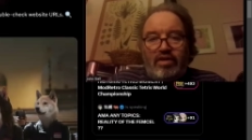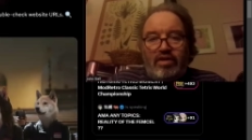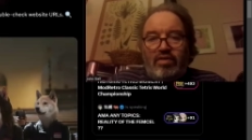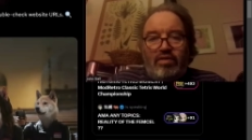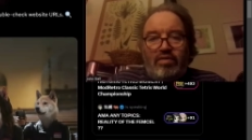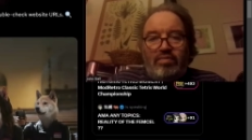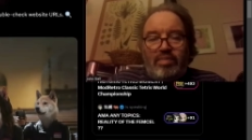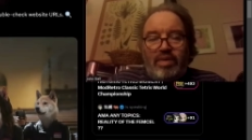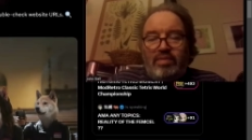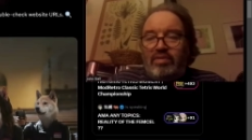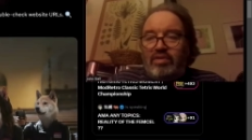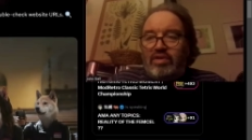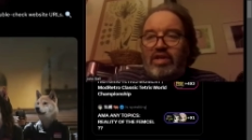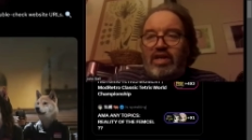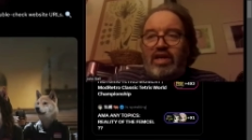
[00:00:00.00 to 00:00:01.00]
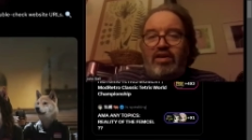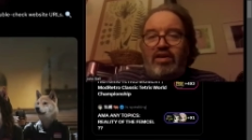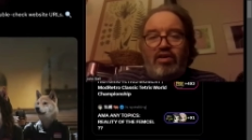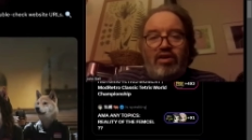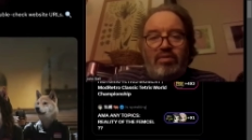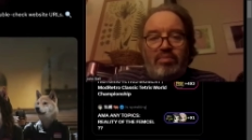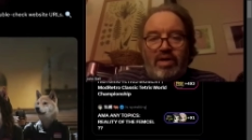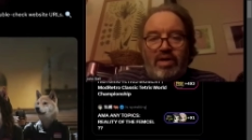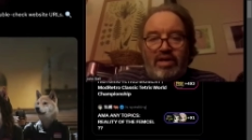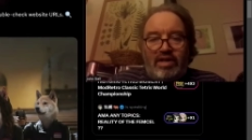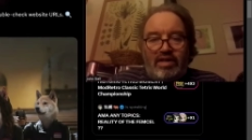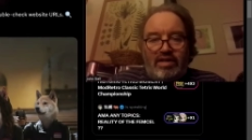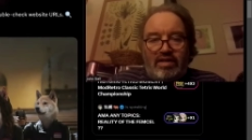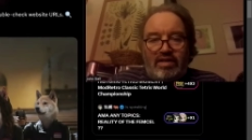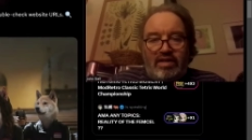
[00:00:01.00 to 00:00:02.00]
you know, people are going to get annoyed by
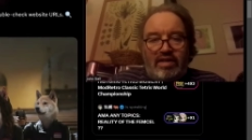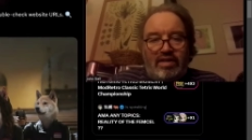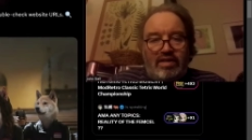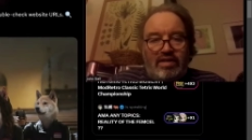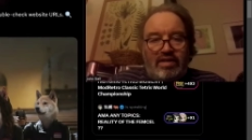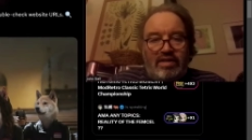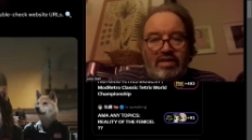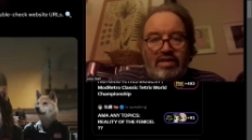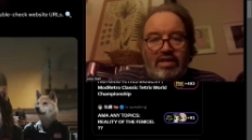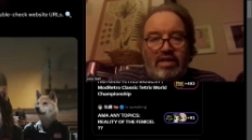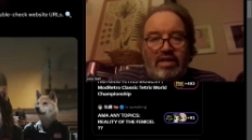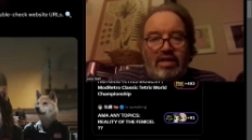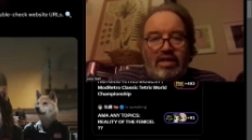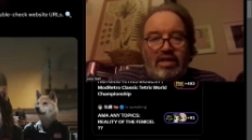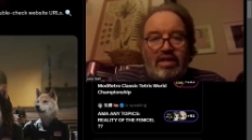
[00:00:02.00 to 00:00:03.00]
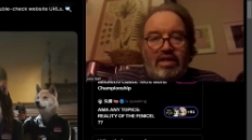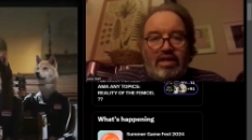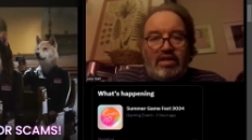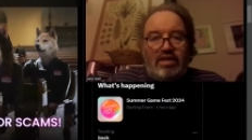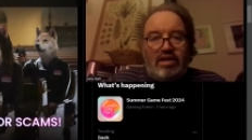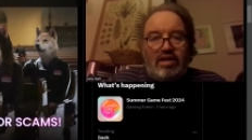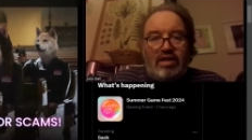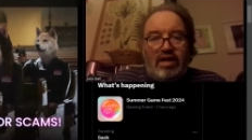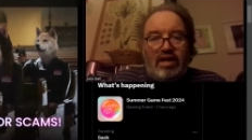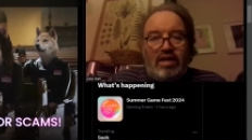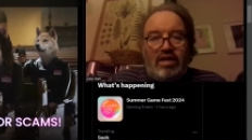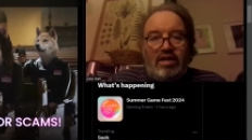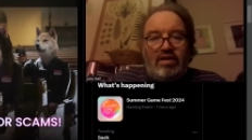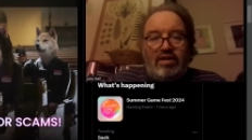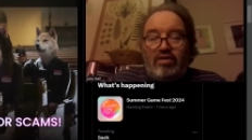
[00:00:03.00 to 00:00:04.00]
this, I think.
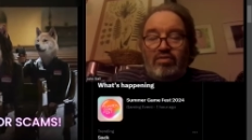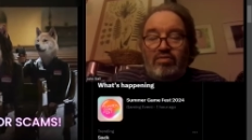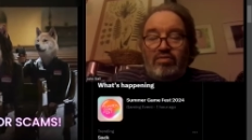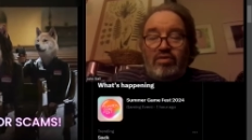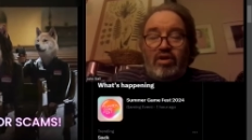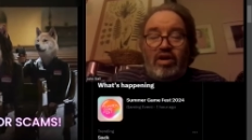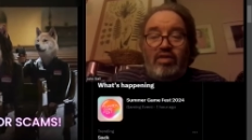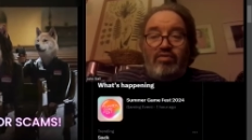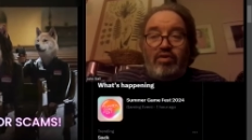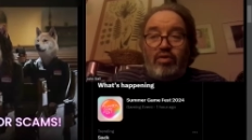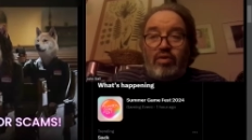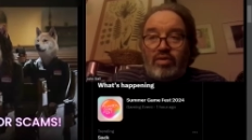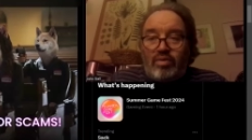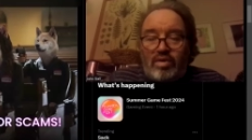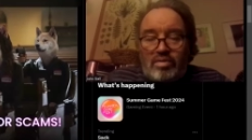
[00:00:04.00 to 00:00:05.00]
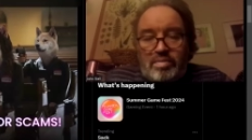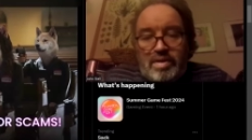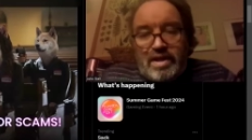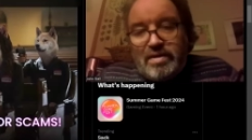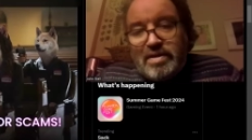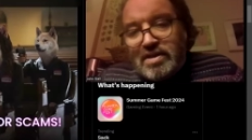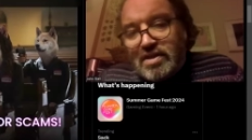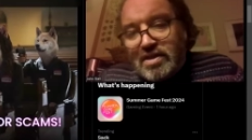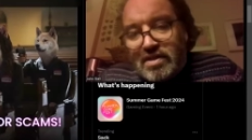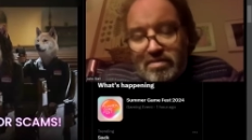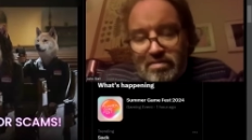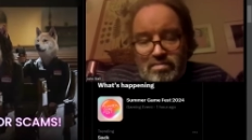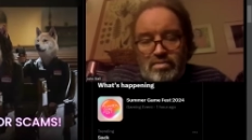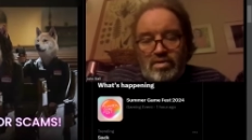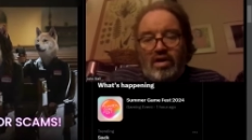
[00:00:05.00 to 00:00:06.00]
Uh, no, not everyone will be because
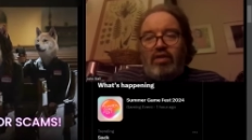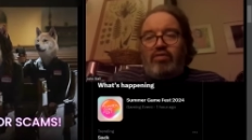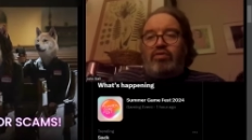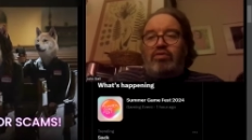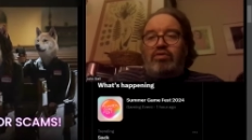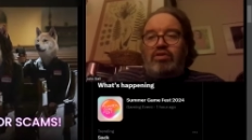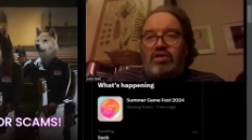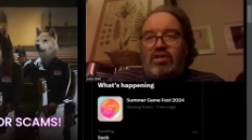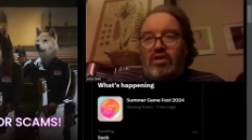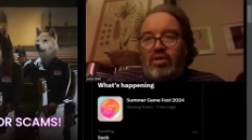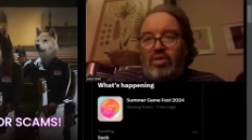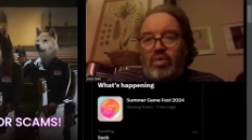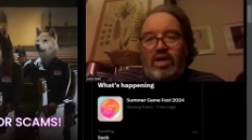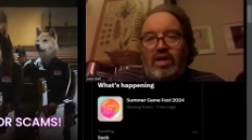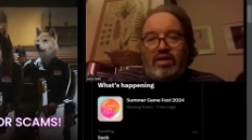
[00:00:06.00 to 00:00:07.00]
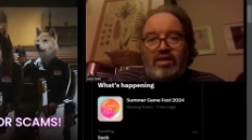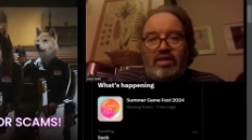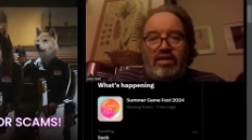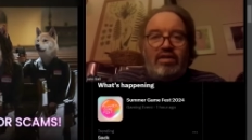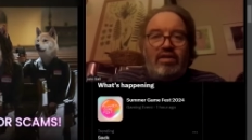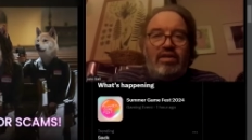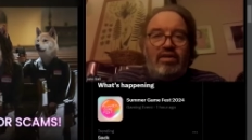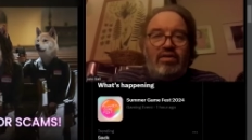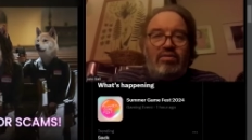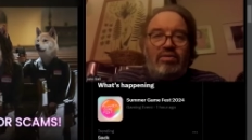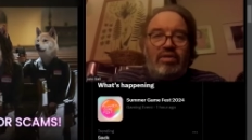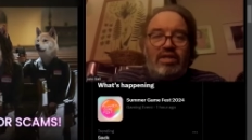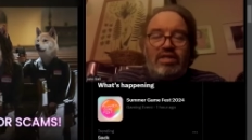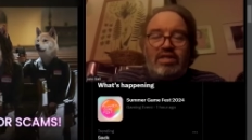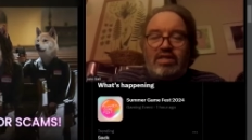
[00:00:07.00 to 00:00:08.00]
not everyone's still aware that you
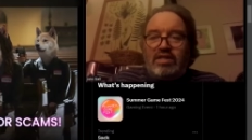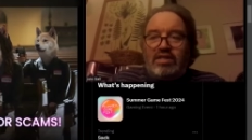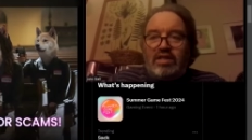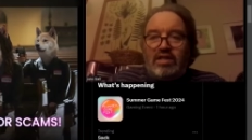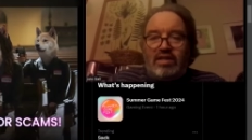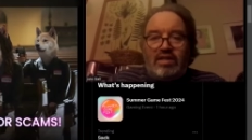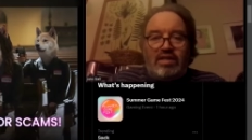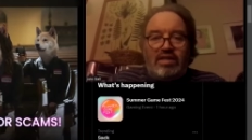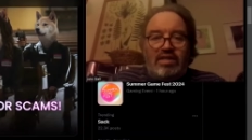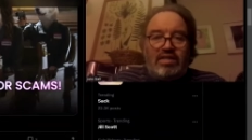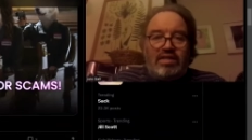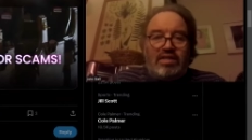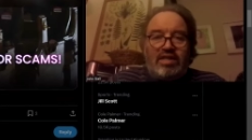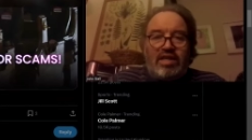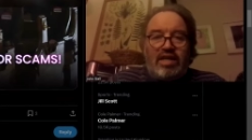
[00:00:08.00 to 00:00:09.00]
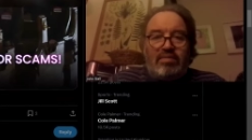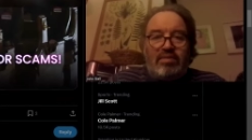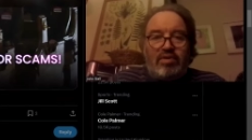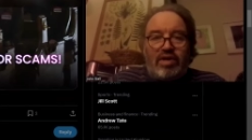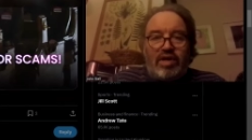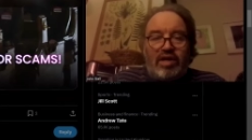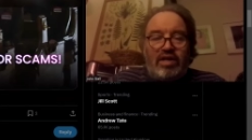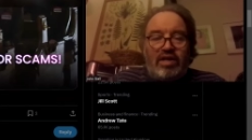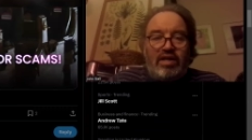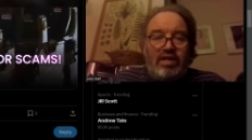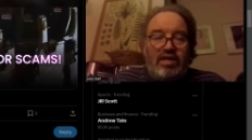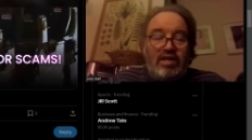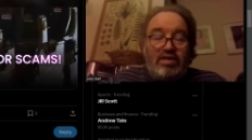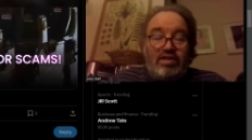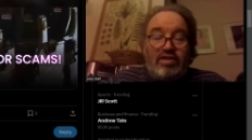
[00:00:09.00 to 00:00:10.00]
know this is this is a scam. Okay,
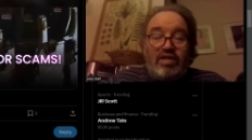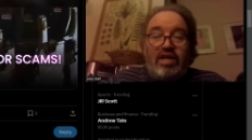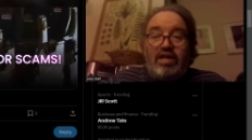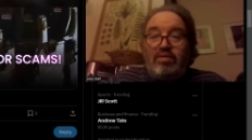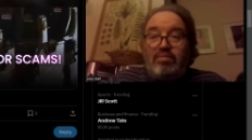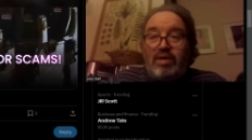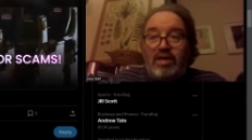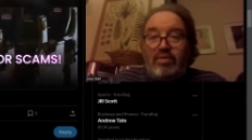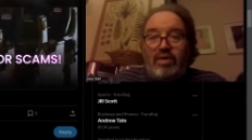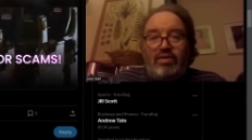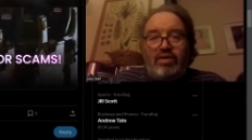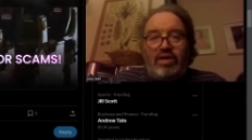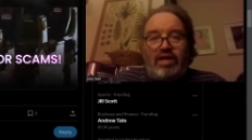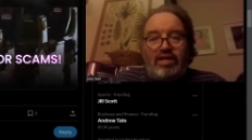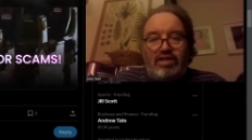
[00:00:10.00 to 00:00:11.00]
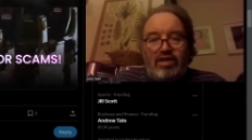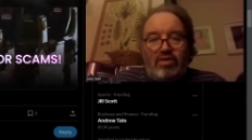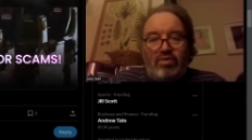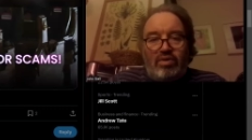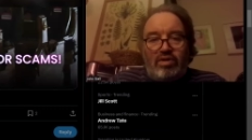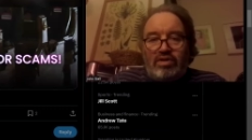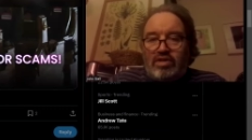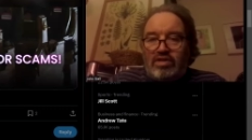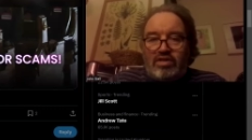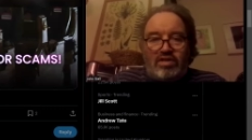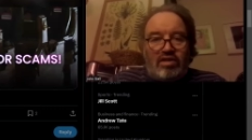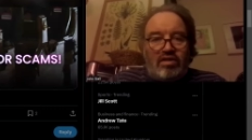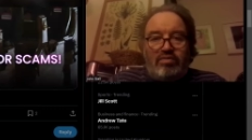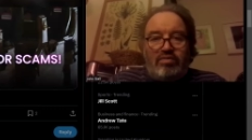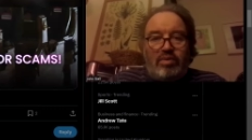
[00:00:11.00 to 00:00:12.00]
so yeah, you might well get your tokens and
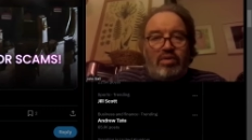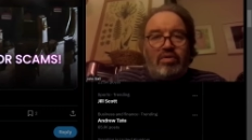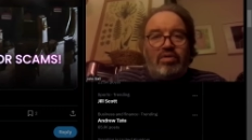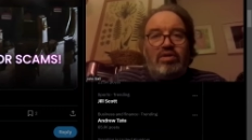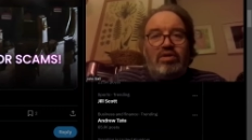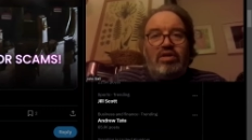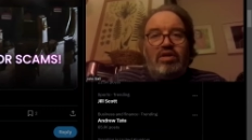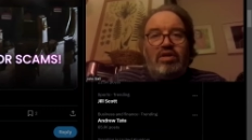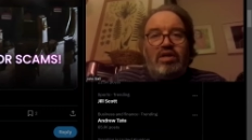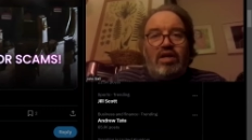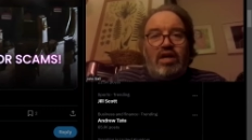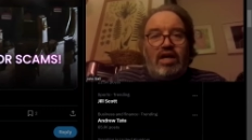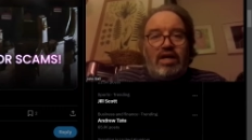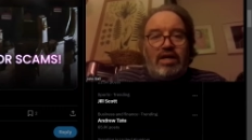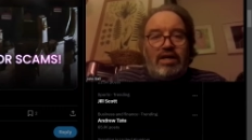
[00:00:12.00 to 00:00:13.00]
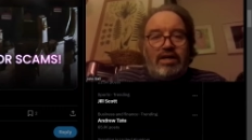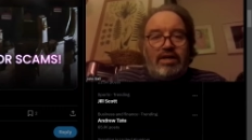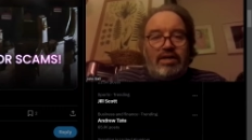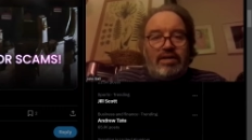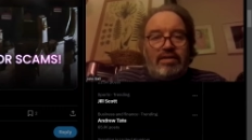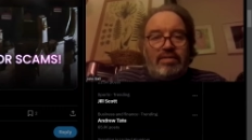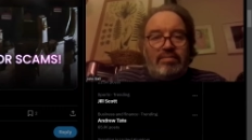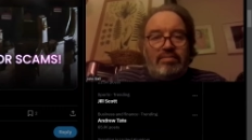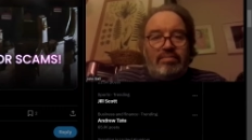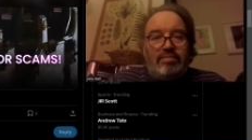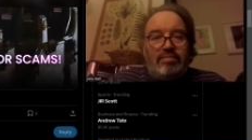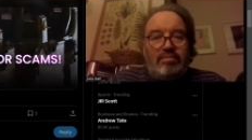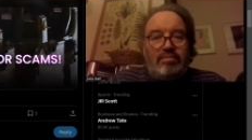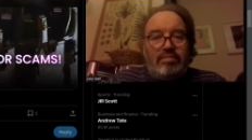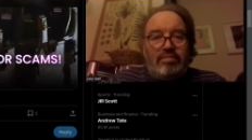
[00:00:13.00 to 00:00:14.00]
stuff, but um,